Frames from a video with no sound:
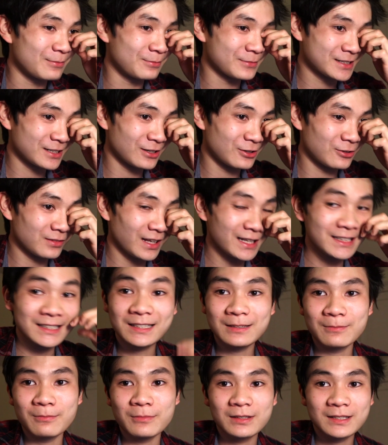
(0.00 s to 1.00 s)
So
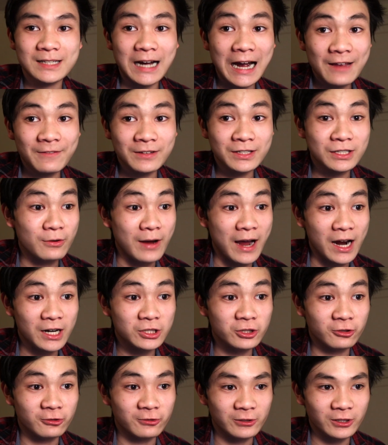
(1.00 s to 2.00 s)
let's dive into
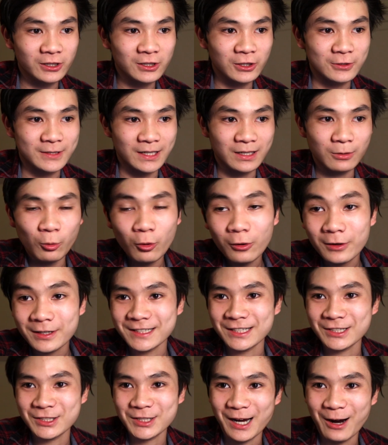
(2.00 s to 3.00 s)
extracurriculars and
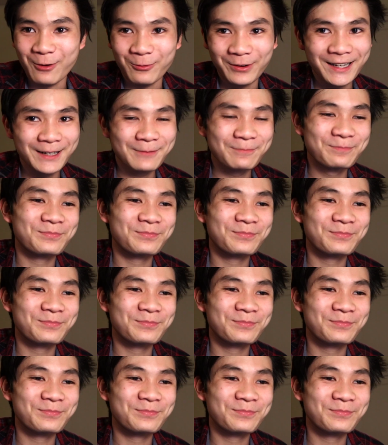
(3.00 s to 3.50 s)
awards, shall we?